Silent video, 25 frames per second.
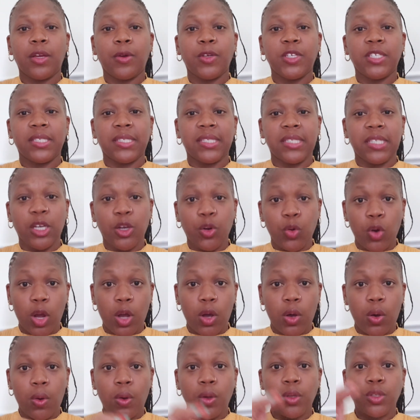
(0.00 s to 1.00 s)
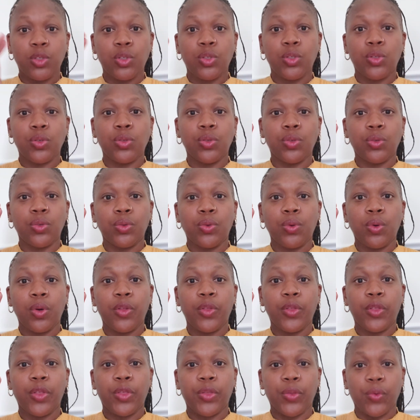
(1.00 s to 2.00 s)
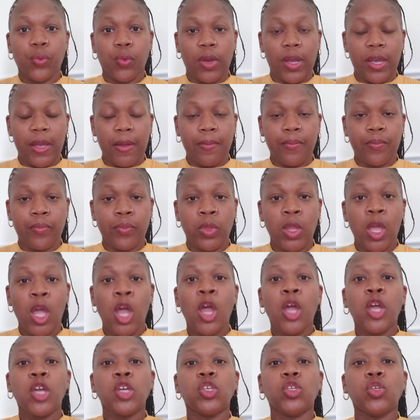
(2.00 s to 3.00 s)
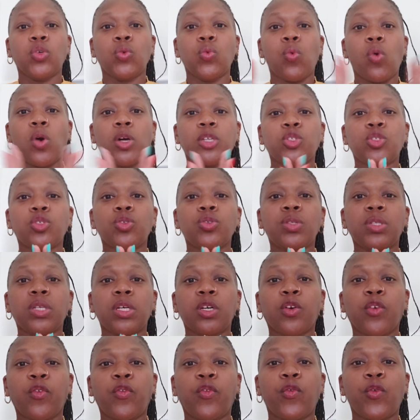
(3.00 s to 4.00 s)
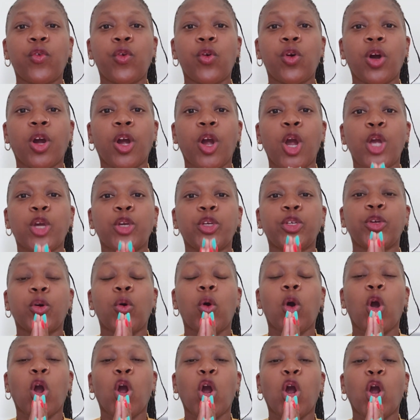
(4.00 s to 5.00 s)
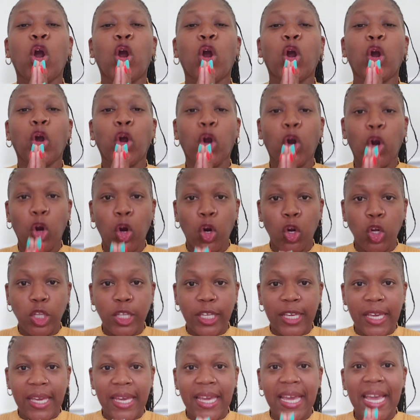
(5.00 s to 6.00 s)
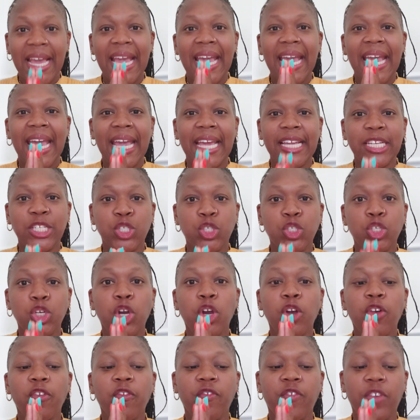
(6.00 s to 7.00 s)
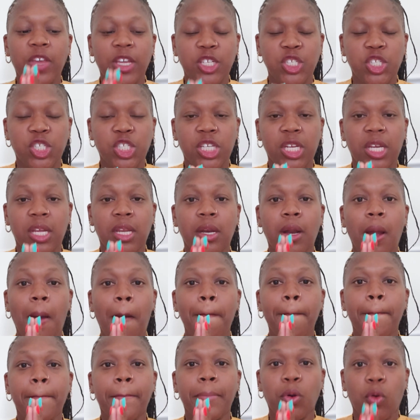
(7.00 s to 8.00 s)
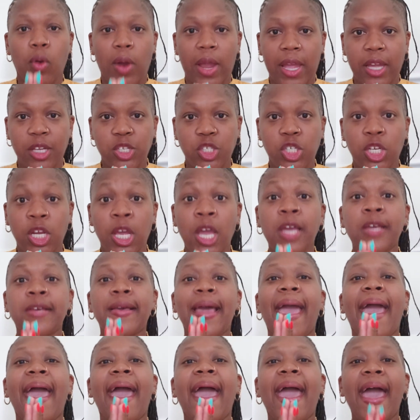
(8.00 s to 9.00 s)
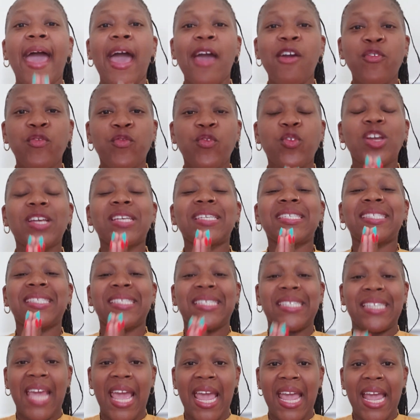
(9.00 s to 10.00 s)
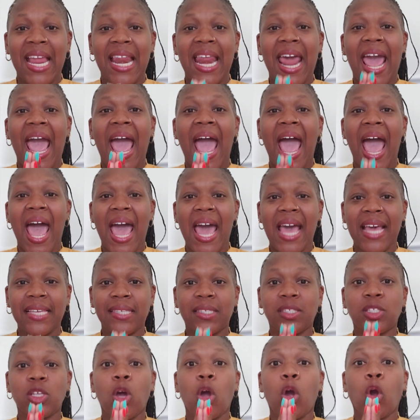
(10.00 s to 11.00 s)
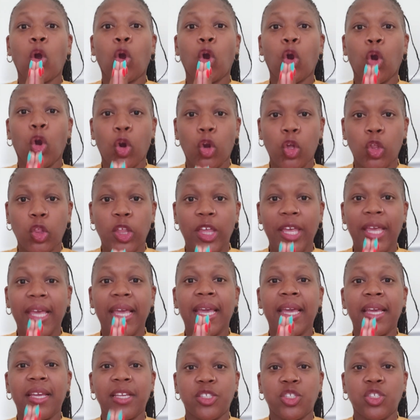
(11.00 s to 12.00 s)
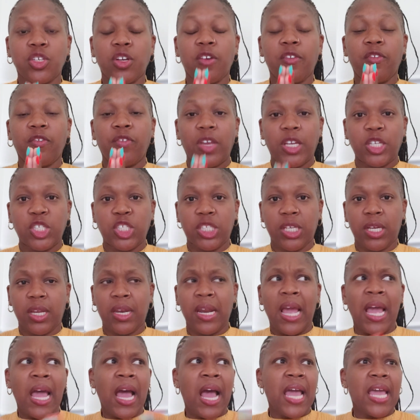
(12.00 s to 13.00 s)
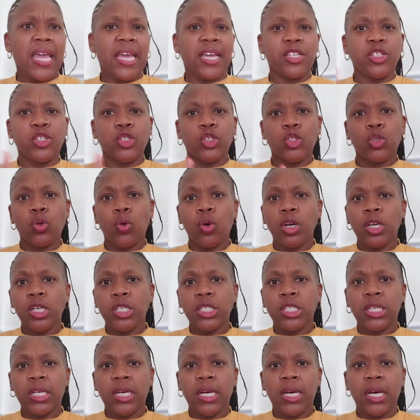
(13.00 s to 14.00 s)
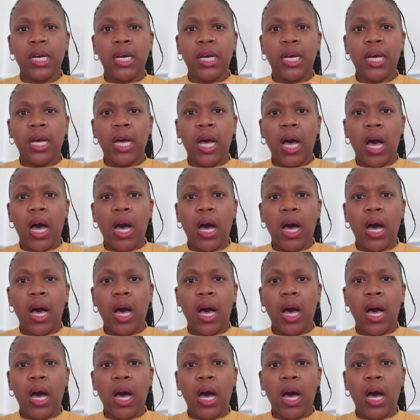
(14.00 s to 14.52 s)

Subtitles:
0 to 3, you want to look for your early intervention branch. Every state has early intervention. In Georgia,